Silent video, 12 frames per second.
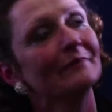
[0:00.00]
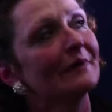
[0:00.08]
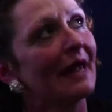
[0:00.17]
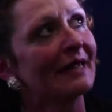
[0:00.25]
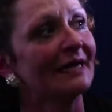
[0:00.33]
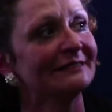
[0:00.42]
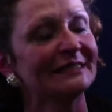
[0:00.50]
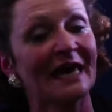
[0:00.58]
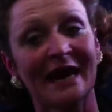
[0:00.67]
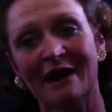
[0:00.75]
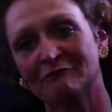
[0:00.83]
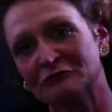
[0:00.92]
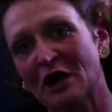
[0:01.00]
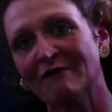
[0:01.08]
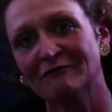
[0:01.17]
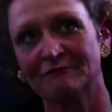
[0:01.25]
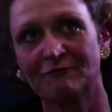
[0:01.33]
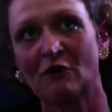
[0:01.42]
Like I said, I've
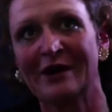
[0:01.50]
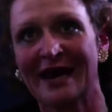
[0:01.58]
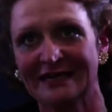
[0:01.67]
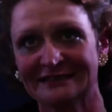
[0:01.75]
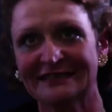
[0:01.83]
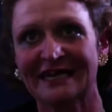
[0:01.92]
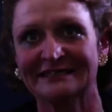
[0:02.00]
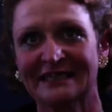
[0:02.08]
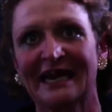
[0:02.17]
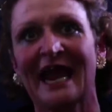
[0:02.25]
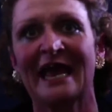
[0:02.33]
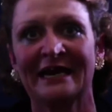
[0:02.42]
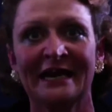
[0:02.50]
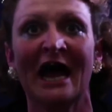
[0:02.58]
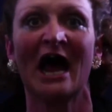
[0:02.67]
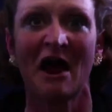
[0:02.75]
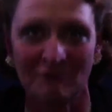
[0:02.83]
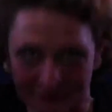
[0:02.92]
traveled 48 states in
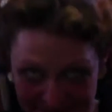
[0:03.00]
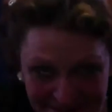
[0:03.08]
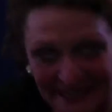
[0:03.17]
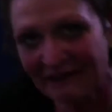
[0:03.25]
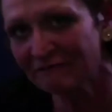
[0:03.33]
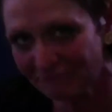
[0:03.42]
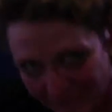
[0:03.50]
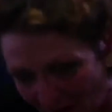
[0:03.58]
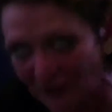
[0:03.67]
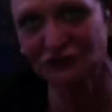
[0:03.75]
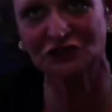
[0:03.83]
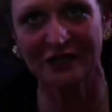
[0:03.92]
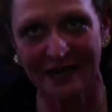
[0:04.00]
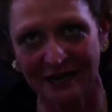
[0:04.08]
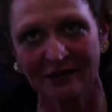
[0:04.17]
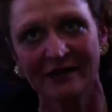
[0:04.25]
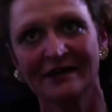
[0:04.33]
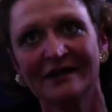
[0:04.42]
Canada. I've seen
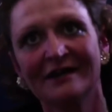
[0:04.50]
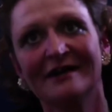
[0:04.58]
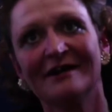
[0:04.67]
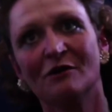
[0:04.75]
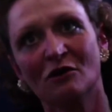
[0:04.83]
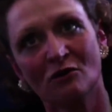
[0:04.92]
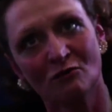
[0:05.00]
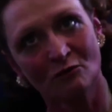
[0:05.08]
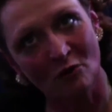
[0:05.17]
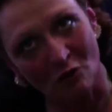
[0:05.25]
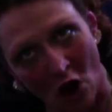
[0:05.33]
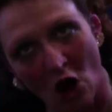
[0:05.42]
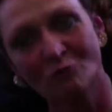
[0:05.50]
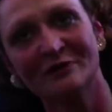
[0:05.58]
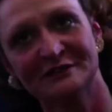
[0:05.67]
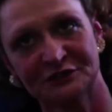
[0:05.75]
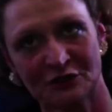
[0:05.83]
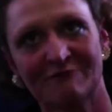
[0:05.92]
functioning
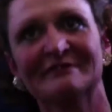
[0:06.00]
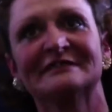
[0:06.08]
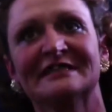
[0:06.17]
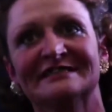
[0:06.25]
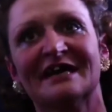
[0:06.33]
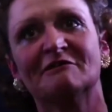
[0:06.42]
homeless services.